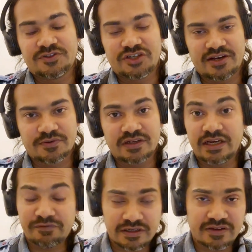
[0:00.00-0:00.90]
generally,
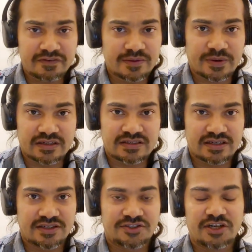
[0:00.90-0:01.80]
even
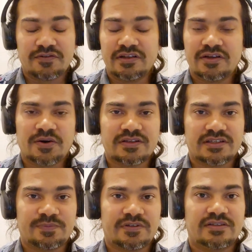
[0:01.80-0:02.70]
Pakistan, generally the
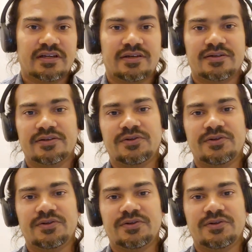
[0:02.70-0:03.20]
concept is that